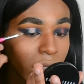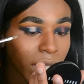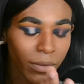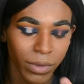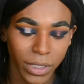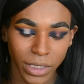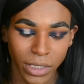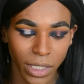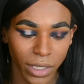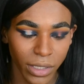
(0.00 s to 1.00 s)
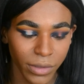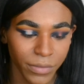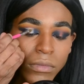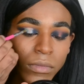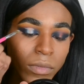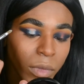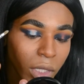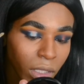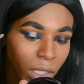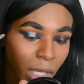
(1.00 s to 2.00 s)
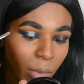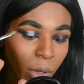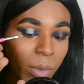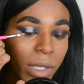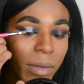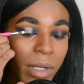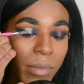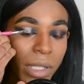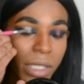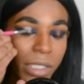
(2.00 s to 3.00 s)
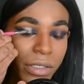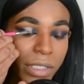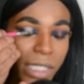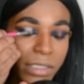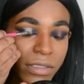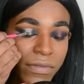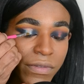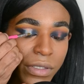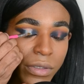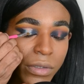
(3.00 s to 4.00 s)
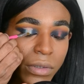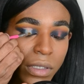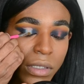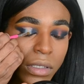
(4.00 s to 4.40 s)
That really did nothing. I'm hoping I'm not blocking your guys' view,